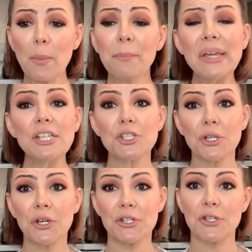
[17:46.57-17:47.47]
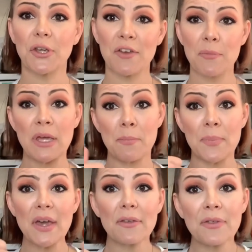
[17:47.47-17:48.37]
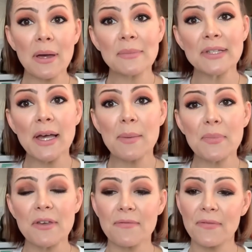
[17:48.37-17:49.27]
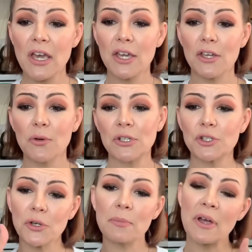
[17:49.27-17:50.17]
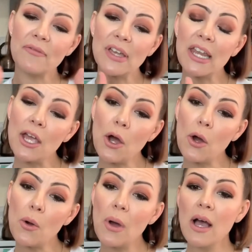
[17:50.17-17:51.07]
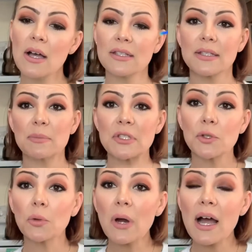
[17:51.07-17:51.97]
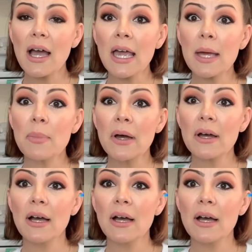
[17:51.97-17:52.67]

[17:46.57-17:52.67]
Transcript: be sure to give me a big thumbs up if you enjoyed my video. Subscribe.